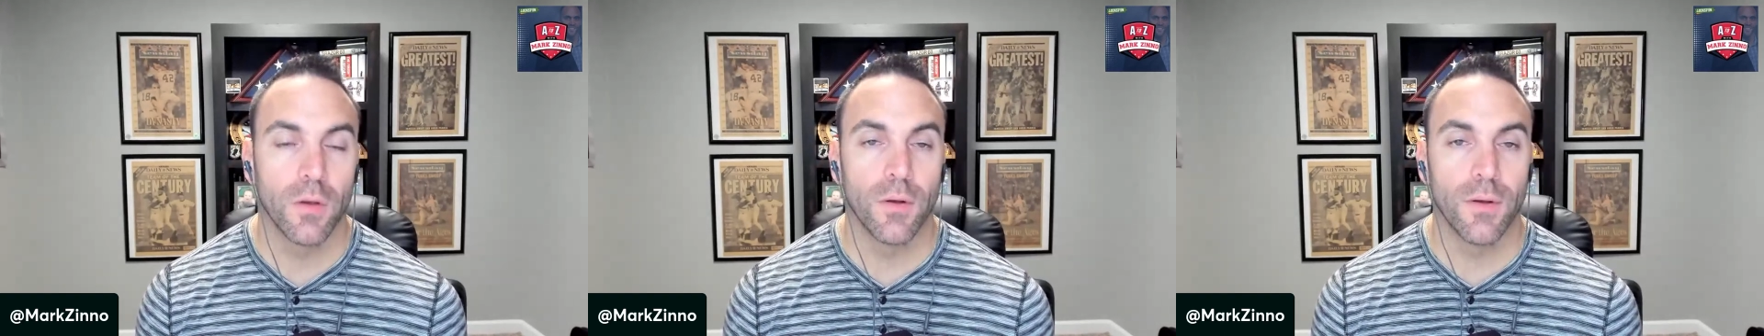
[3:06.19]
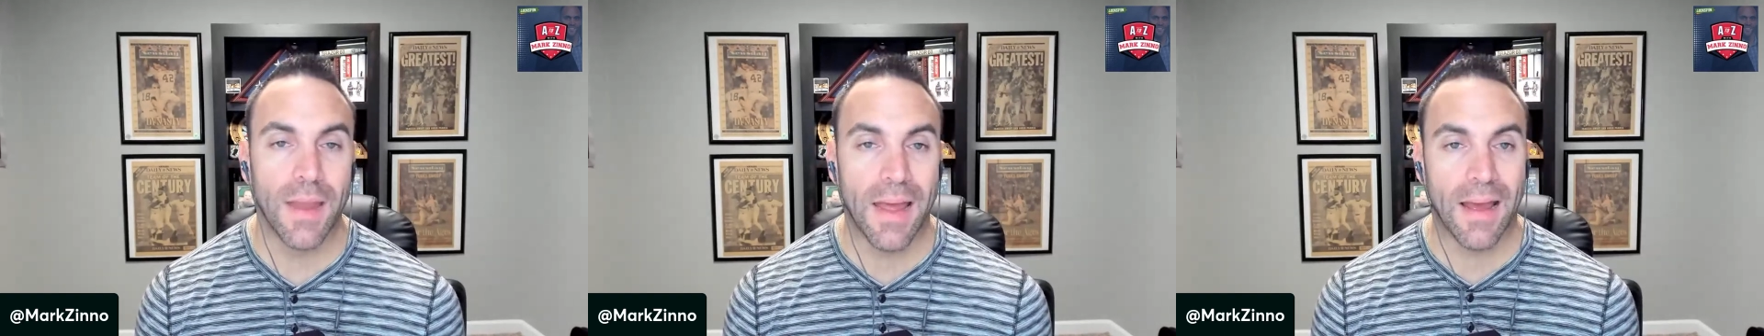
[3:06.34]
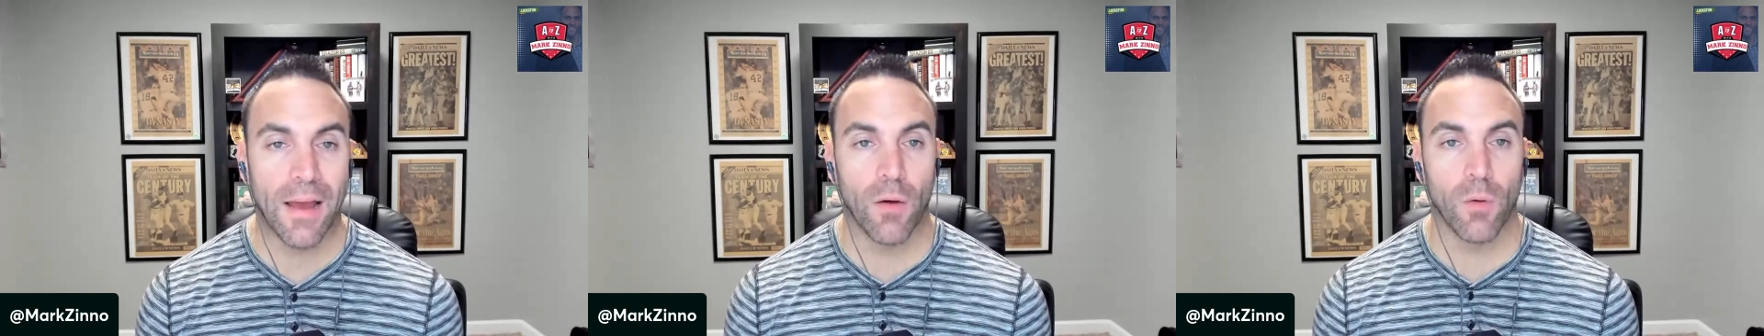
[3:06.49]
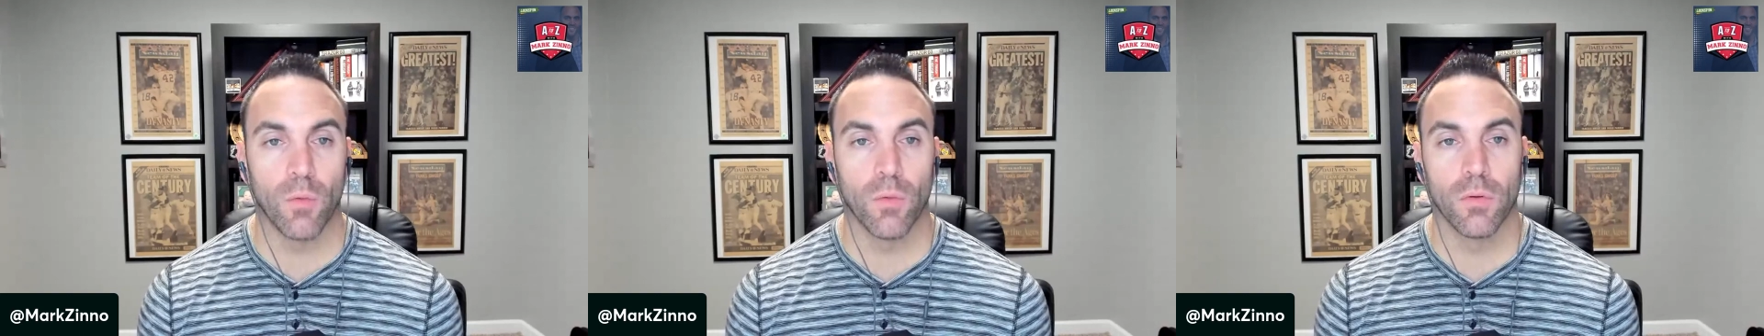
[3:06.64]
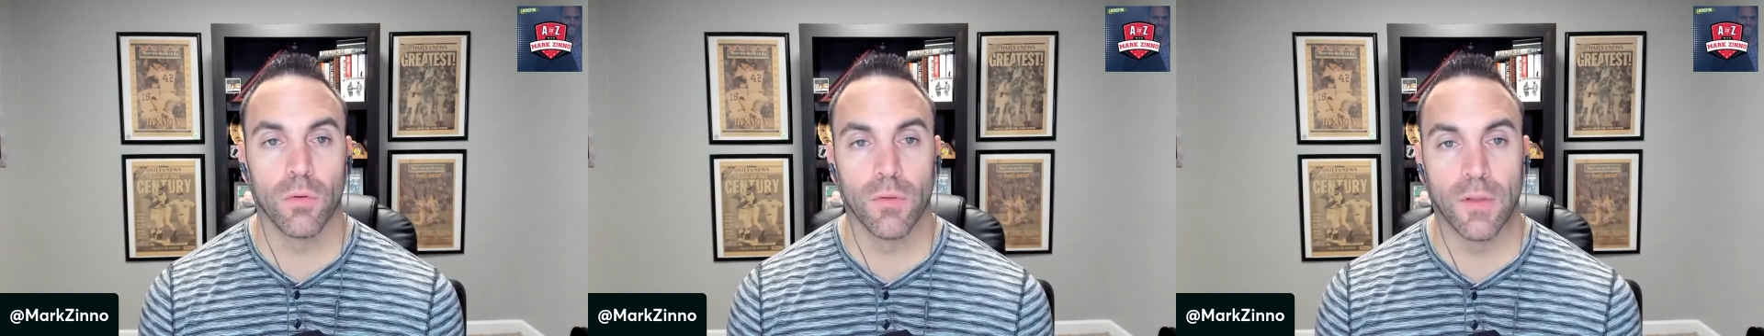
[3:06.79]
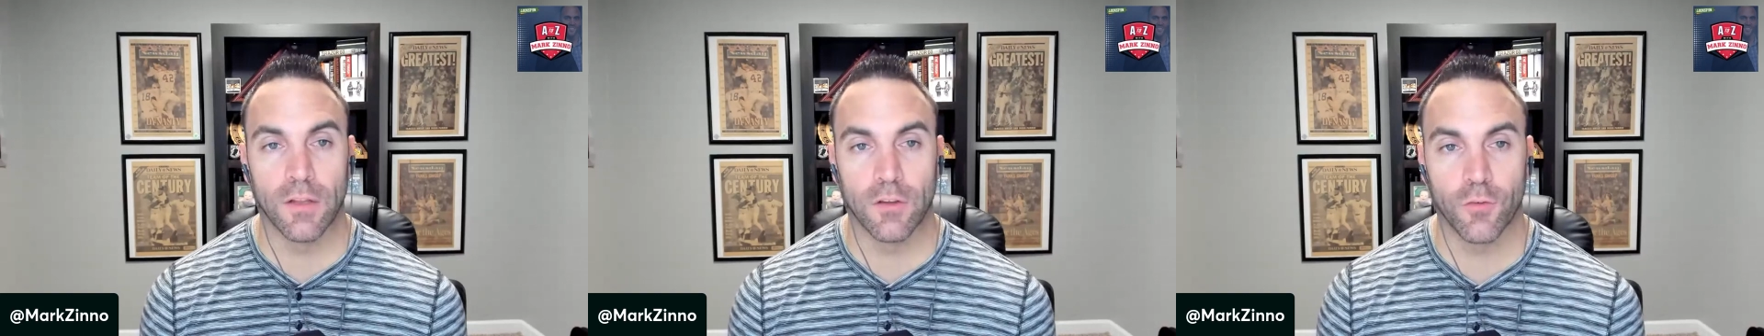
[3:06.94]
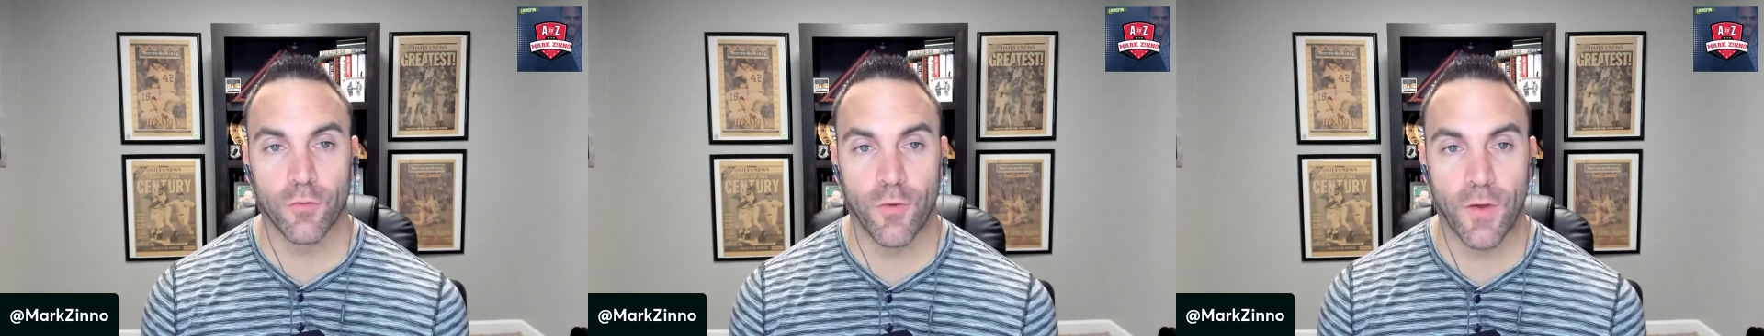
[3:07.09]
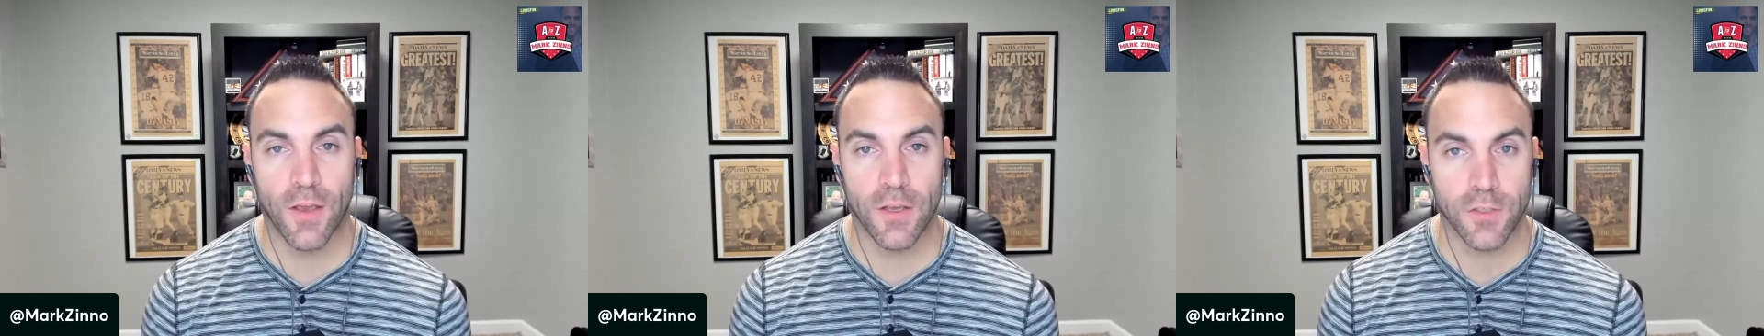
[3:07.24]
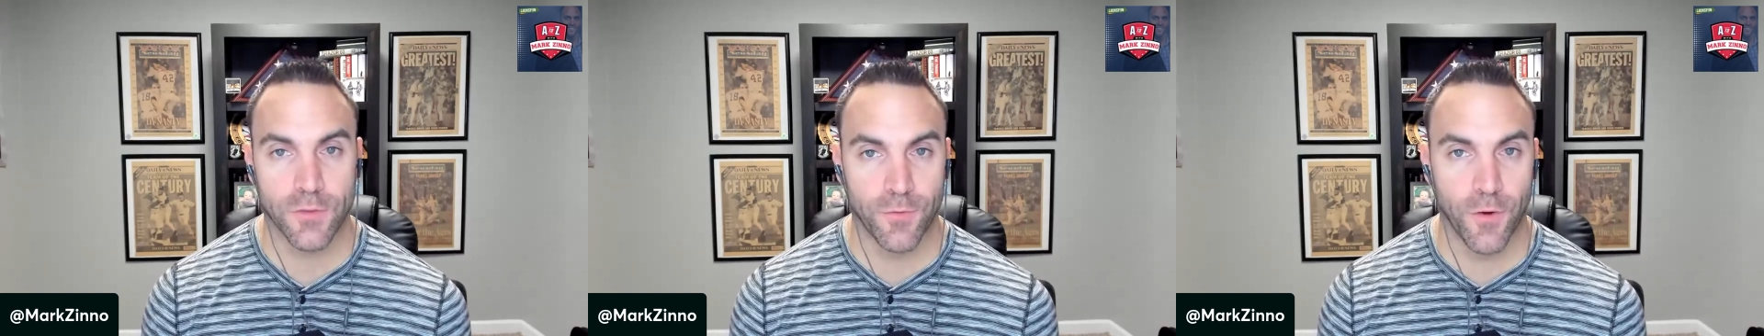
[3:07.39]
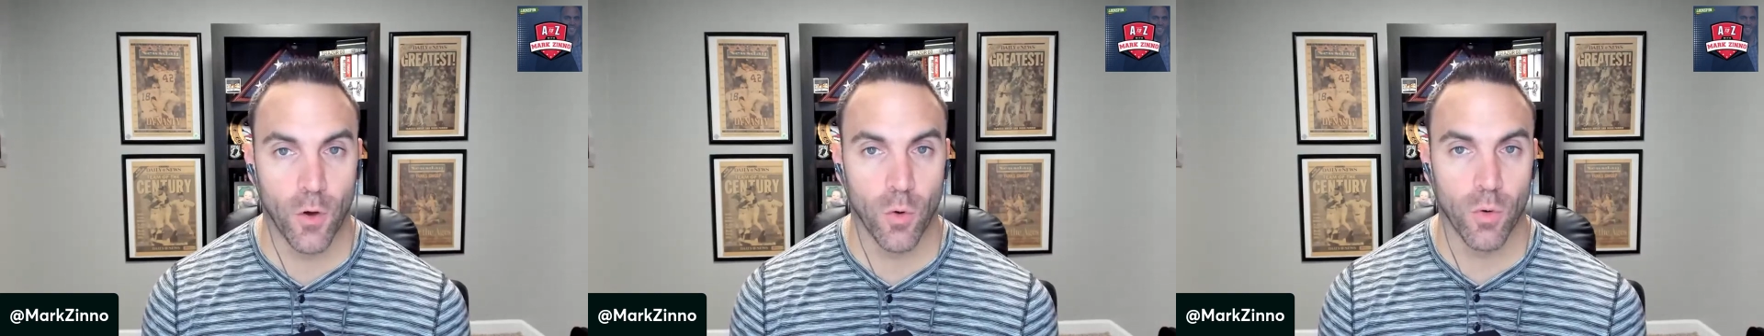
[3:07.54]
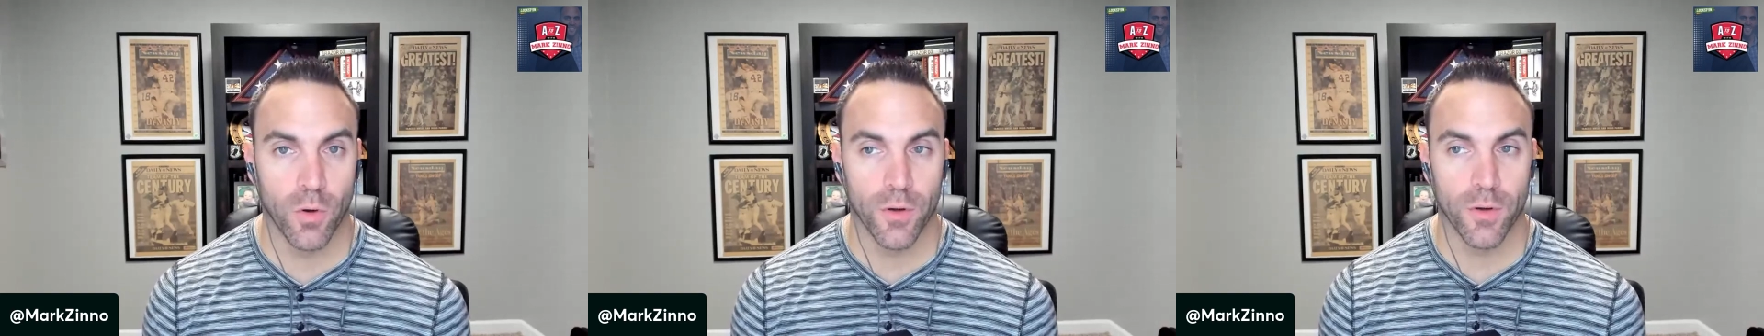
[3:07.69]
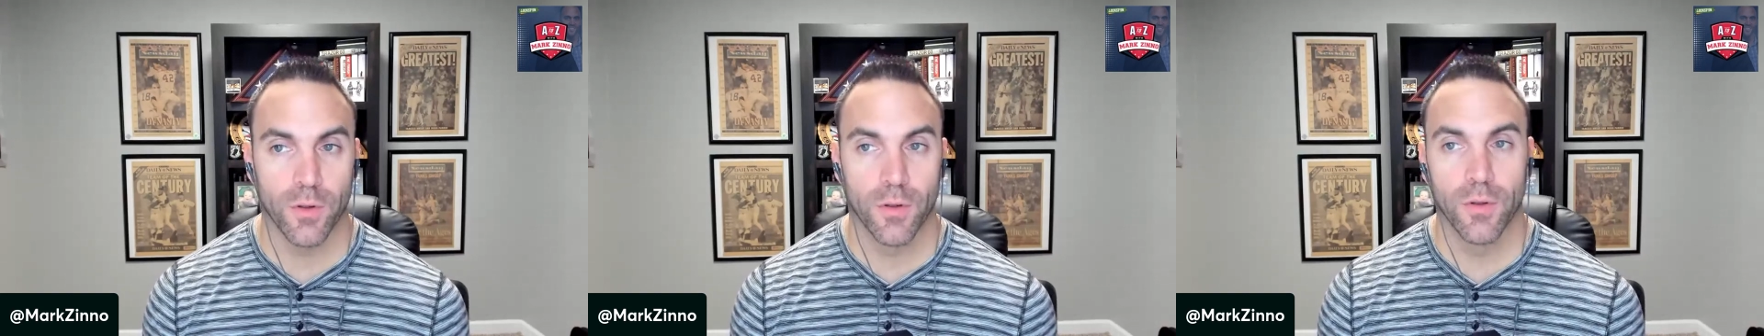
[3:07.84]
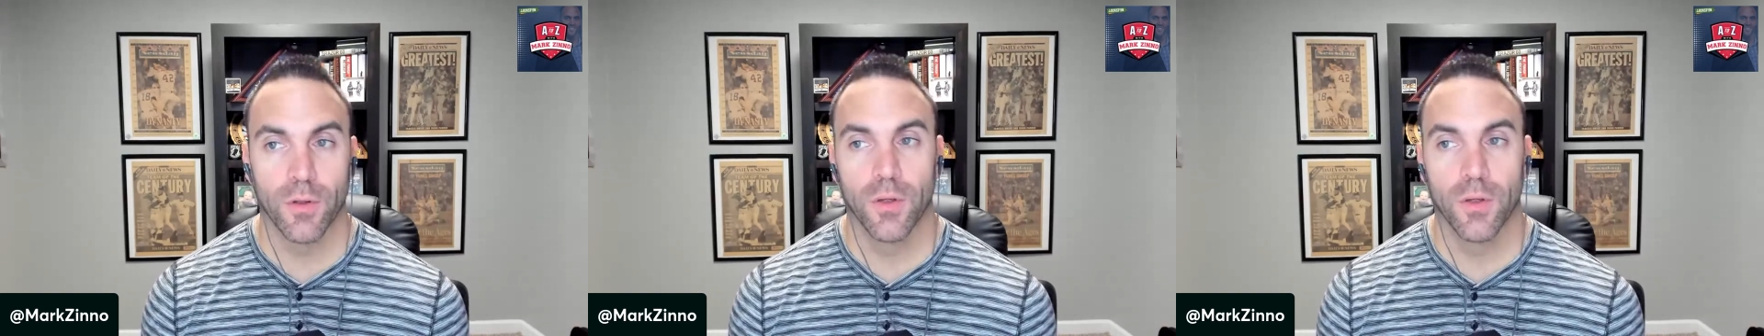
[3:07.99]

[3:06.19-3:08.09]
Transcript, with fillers: Now, let's fast forward.